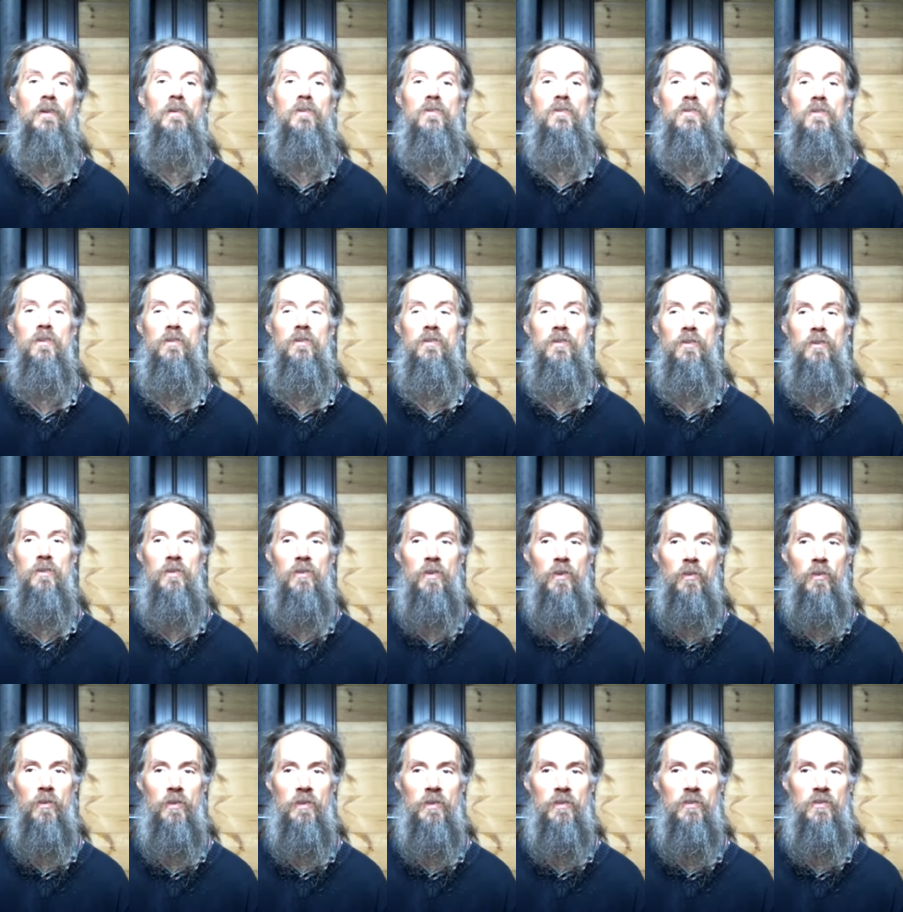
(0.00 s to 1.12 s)
You start to
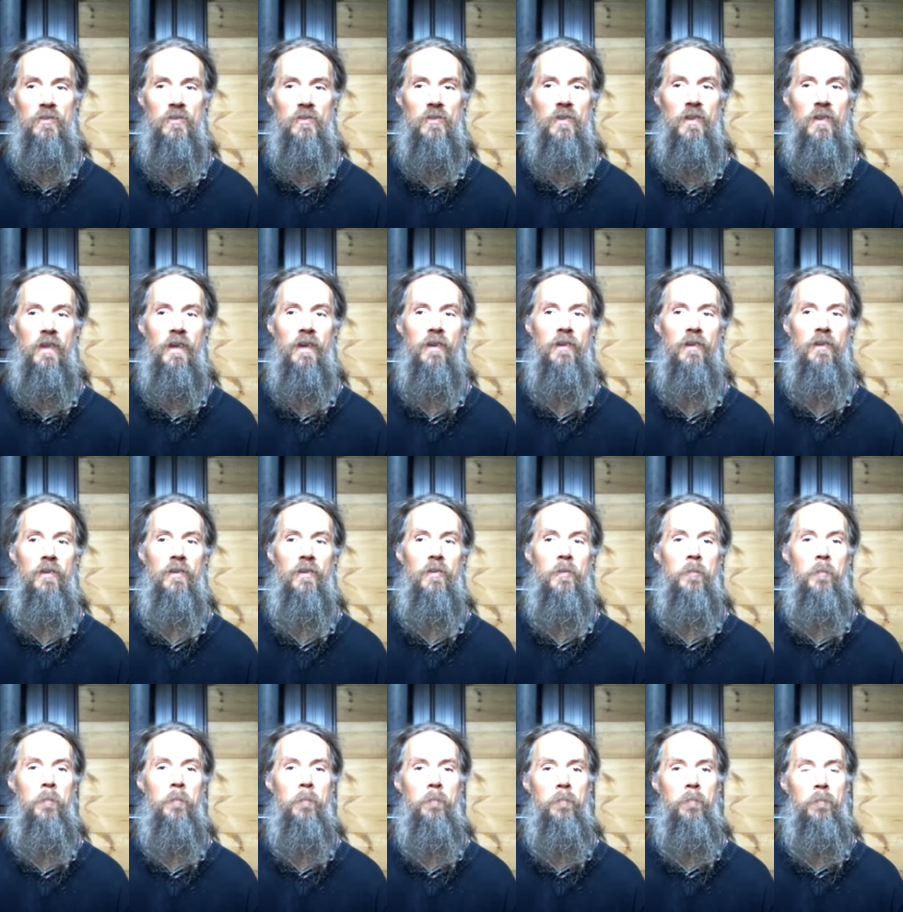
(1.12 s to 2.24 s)
notice that
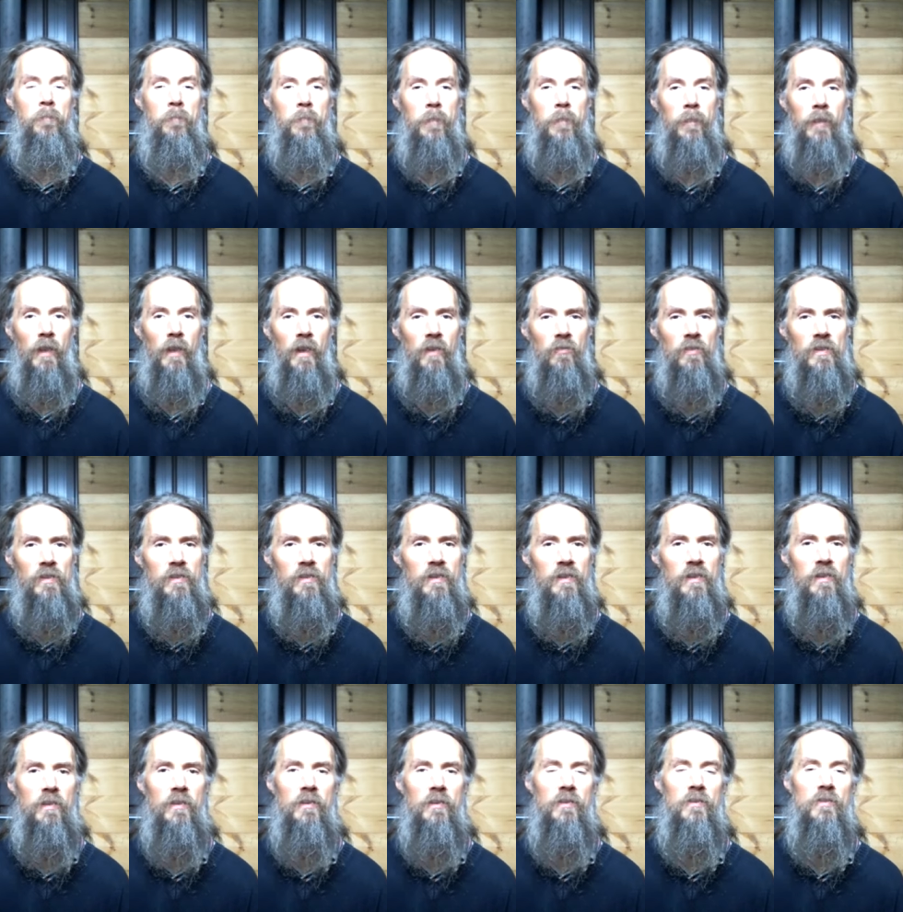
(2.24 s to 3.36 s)

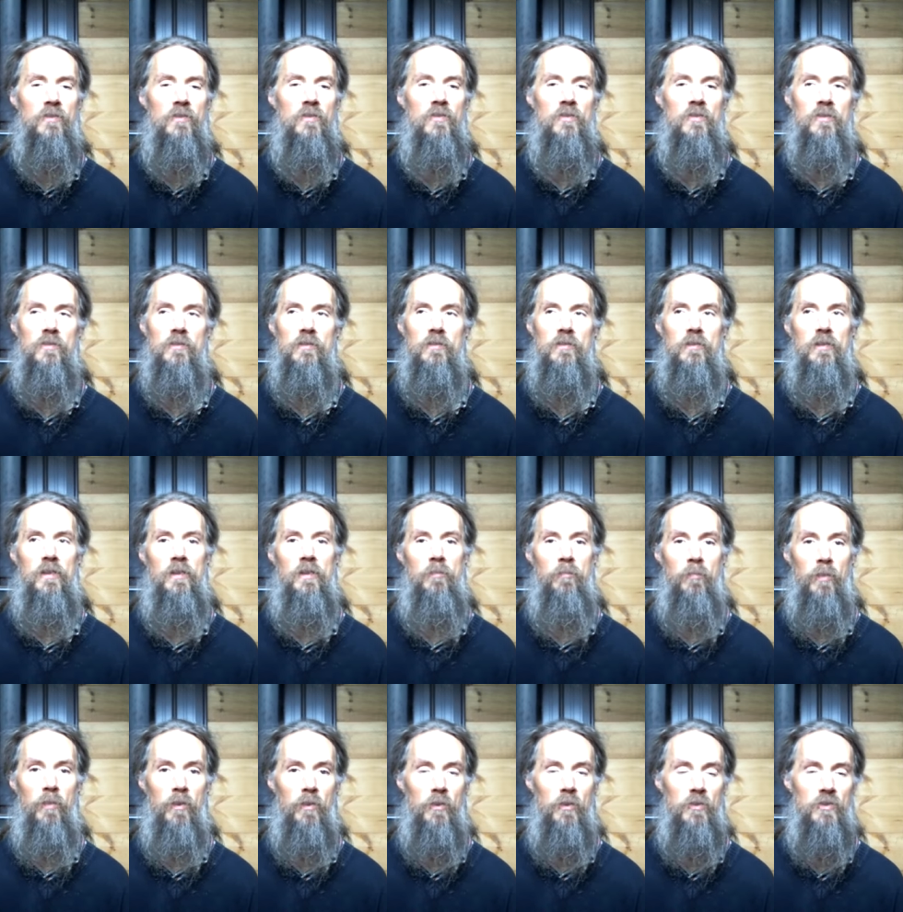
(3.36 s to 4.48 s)
everything is
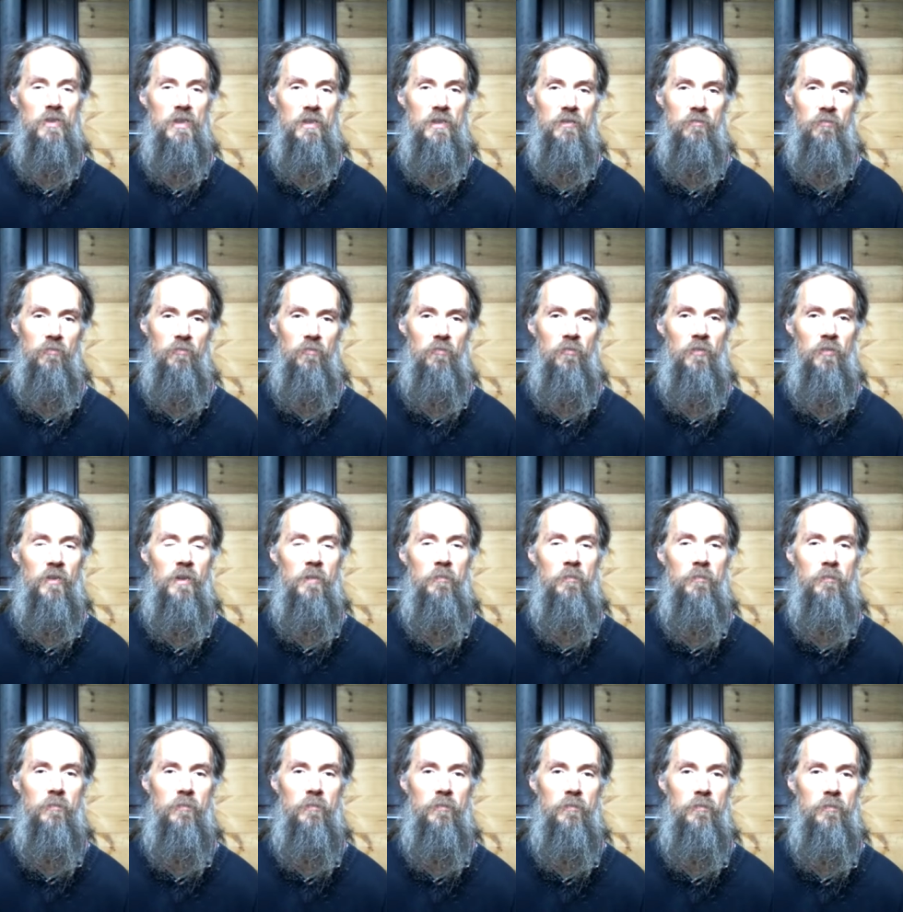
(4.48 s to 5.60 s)
emerging
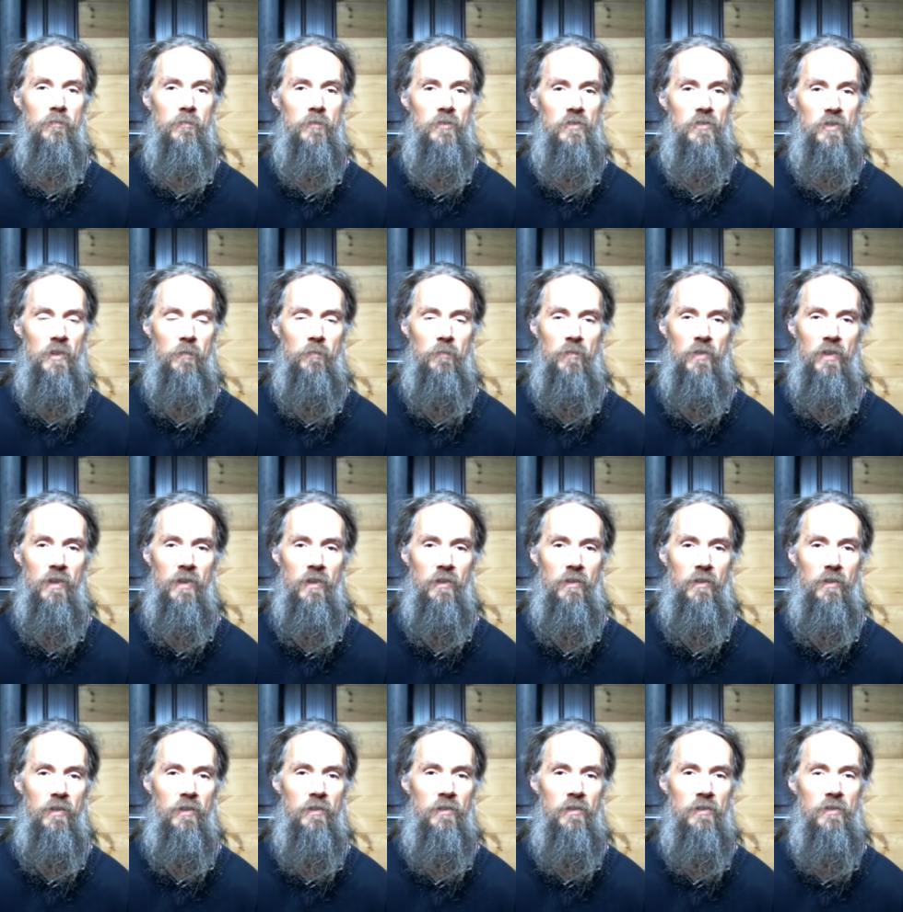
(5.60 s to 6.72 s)
from
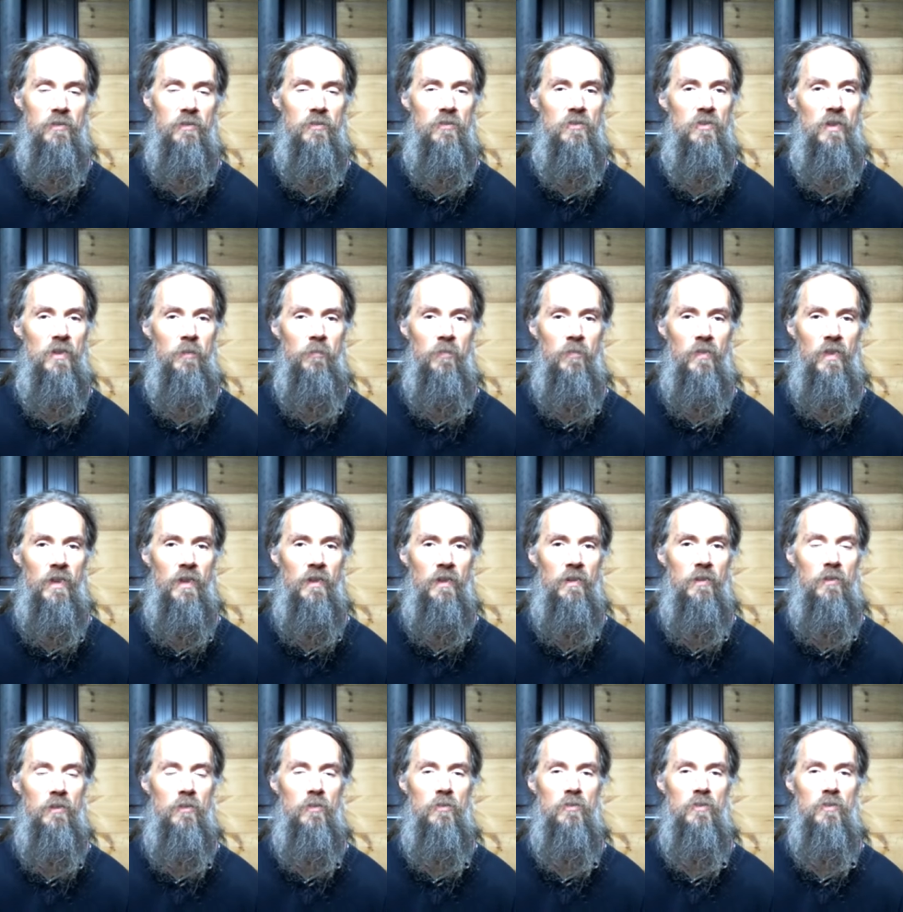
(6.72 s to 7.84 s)
something, and this
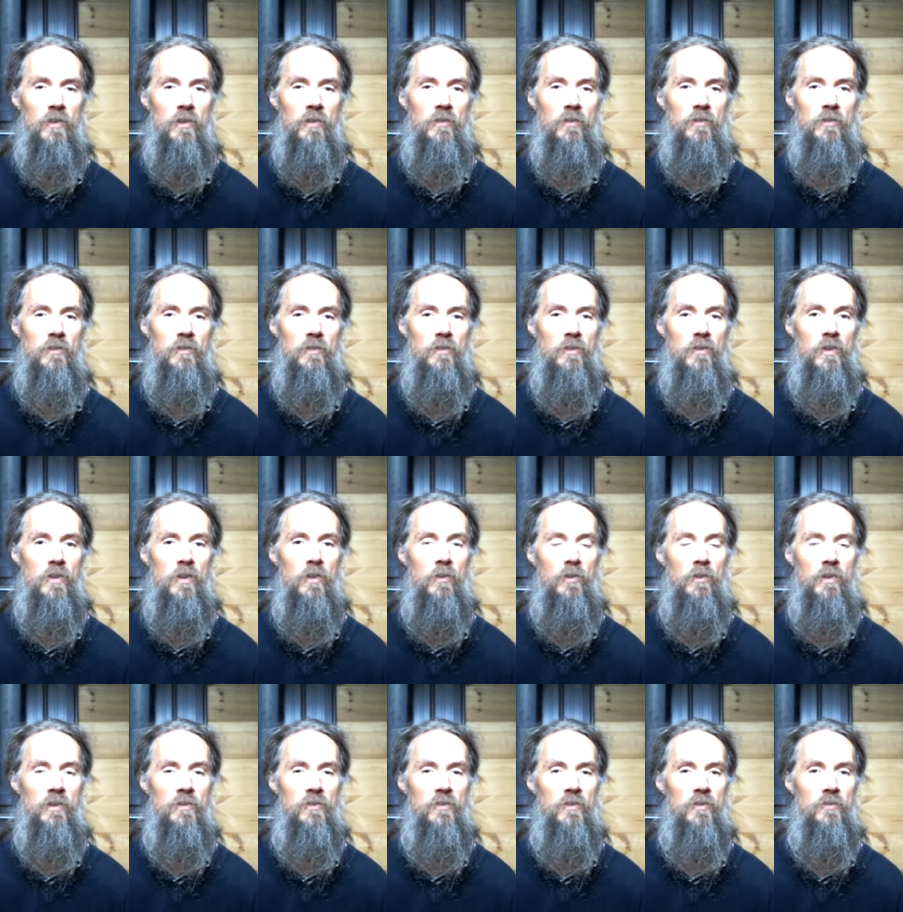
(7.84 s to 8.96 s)
something you start to
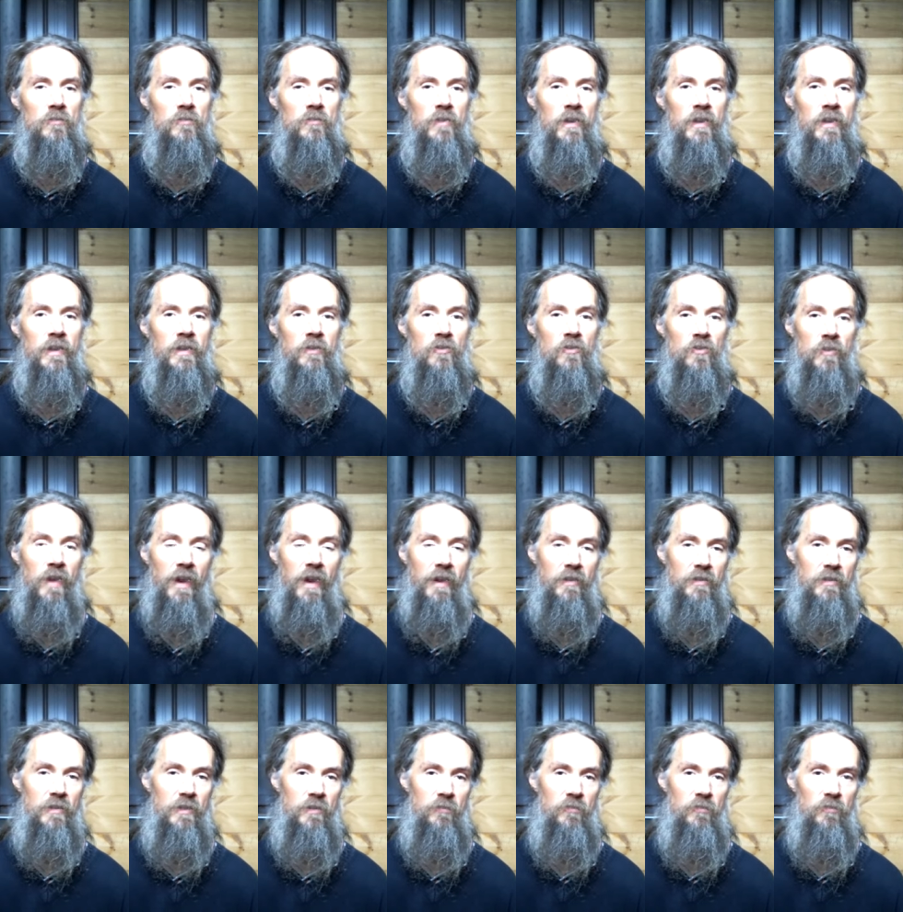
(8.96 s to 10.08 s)
notice is very
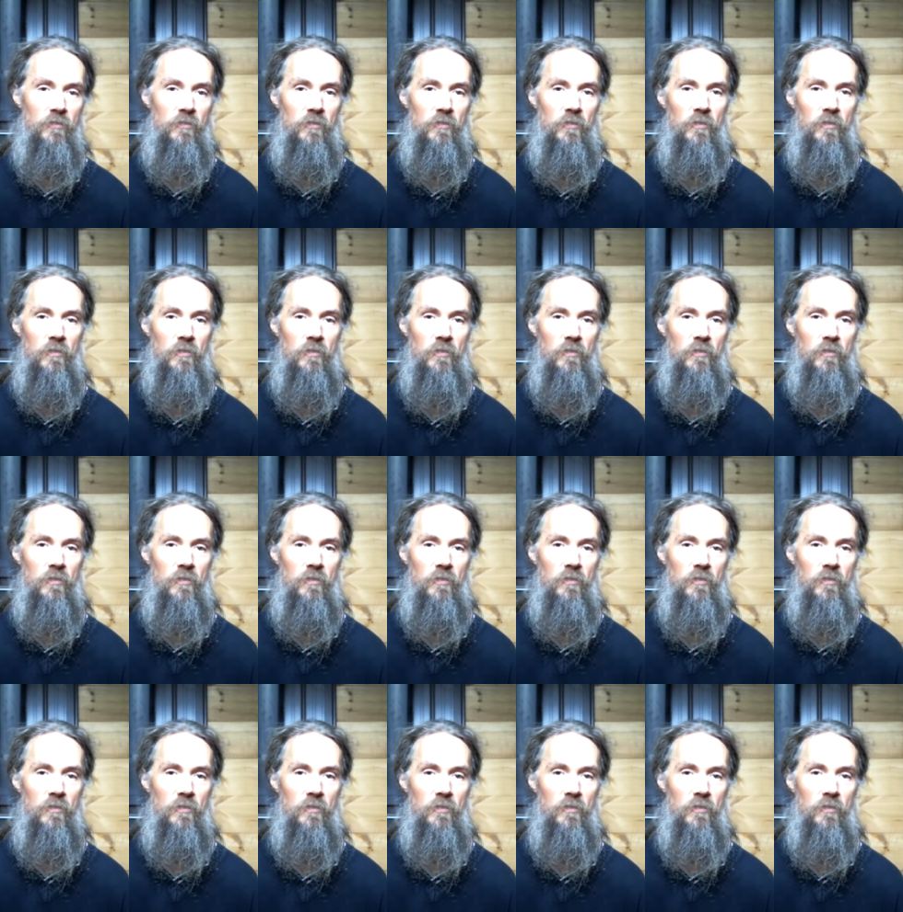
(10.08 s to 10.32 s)
attractive.